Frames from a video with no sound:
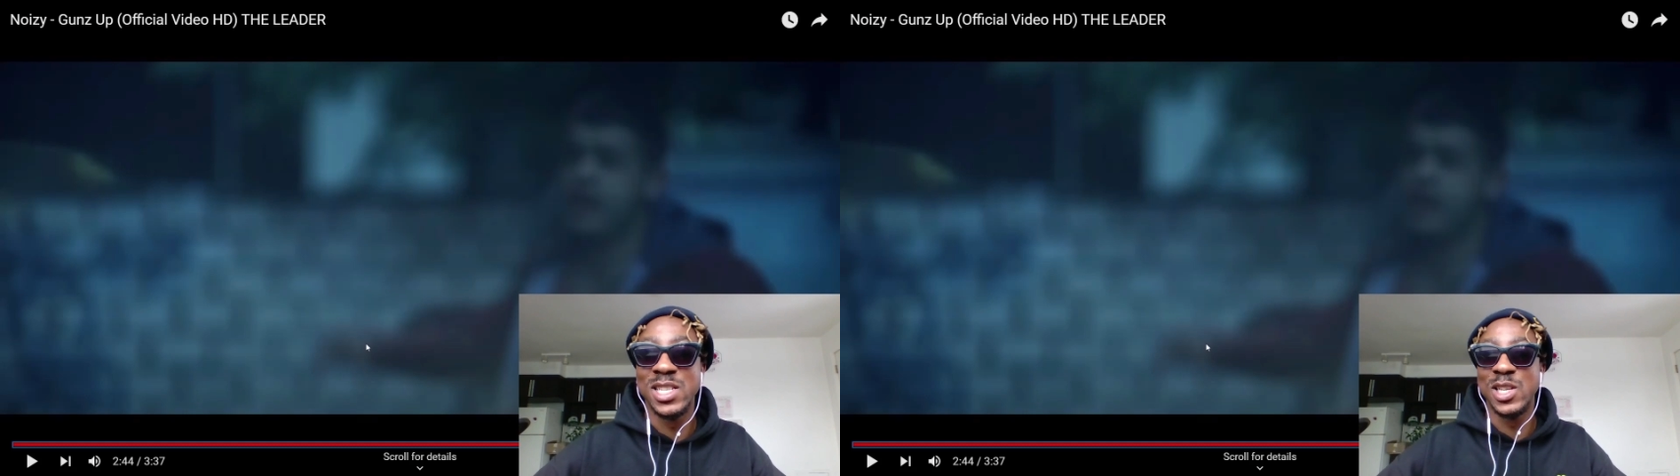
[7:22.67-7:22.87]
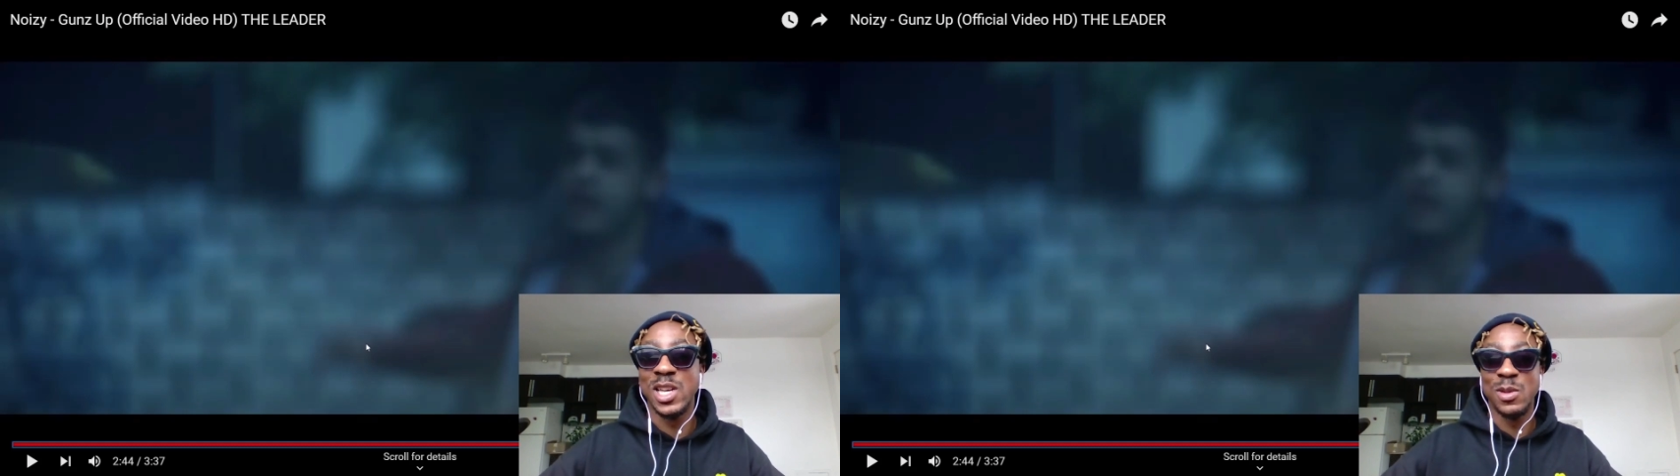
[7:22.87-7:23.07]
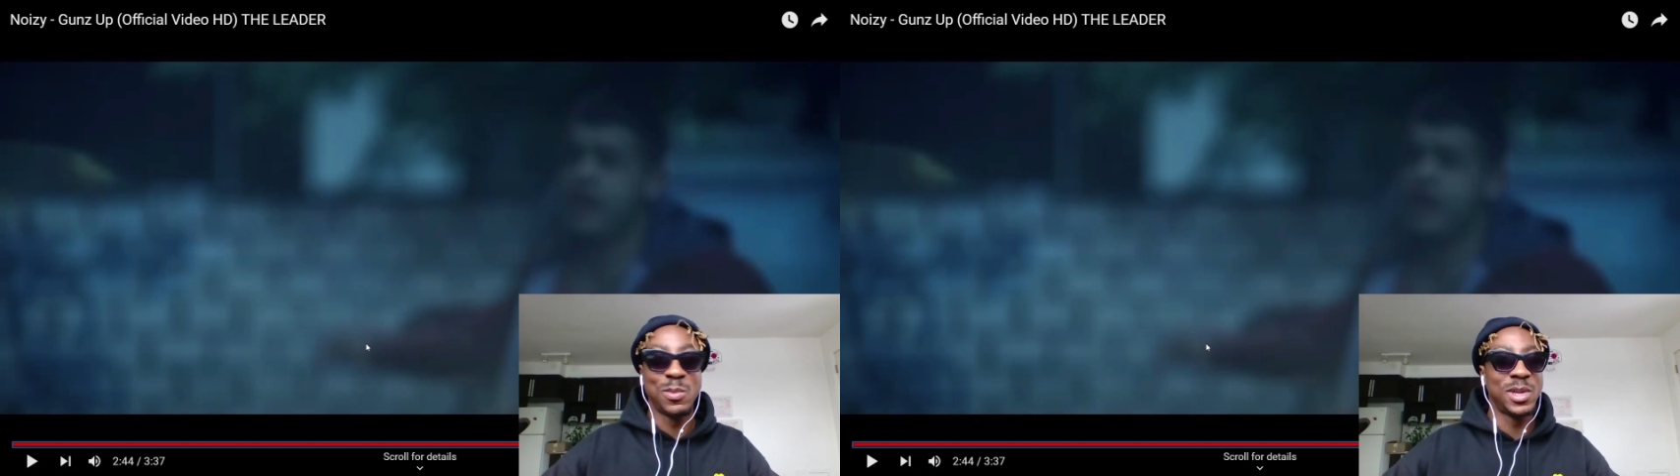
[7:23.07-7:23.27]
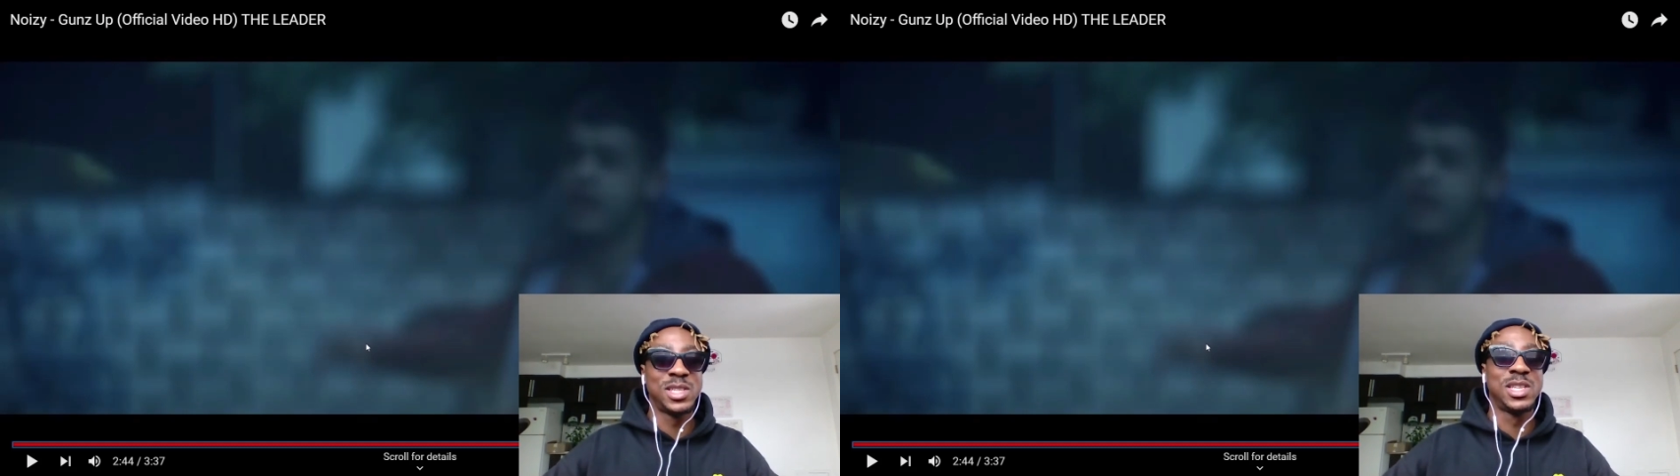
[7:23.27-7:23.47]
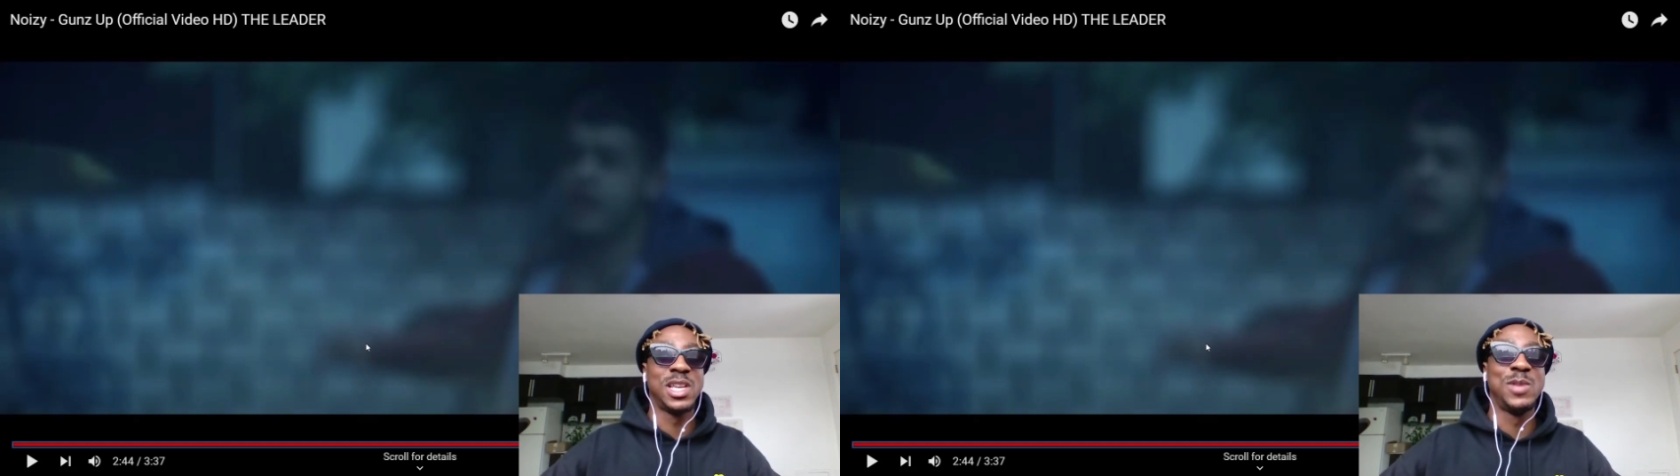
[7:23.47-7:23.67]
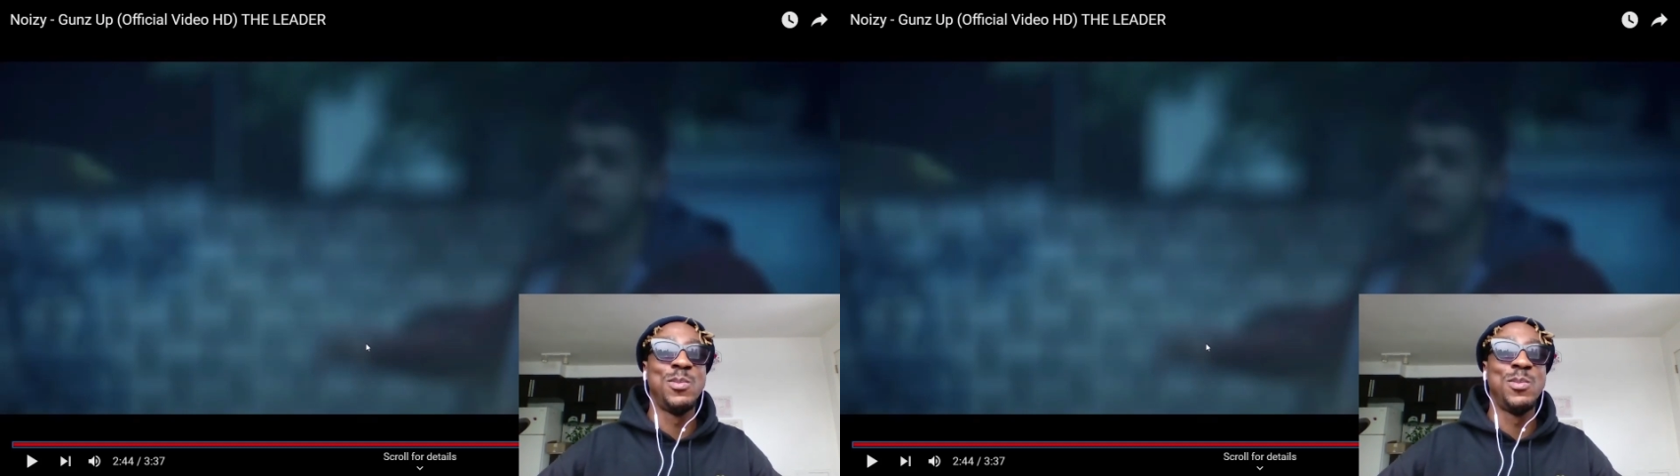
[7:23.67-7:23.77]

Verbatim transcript: it's good. It's, it